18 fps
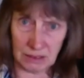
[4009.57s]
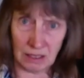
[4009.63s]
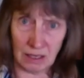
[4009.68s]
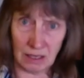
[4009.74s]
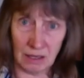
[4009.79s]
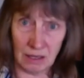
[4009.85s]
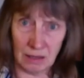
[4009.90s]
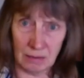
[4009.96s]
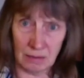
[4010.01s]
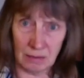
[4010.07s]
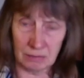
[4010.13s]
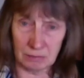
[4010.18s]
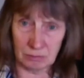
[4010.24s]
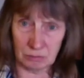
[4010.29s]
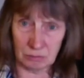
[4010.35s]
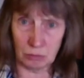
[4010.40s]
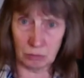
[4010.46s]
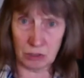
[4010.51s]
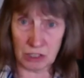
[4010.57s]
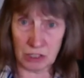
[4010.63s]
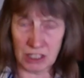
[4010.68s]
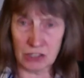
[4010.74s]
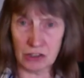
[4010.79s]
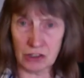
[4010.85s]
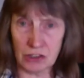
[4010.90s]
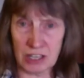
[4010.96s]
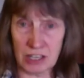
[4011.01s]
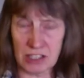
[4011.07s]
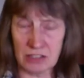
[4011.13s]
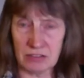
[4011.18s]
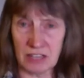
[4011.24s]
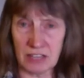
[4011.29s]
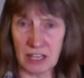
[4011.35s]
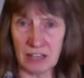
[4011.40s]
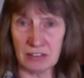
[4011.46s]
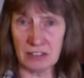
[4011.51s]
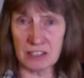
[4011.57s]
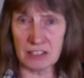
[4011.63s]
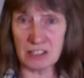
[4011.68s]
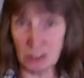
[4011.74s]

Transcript: um, was an interest at David's.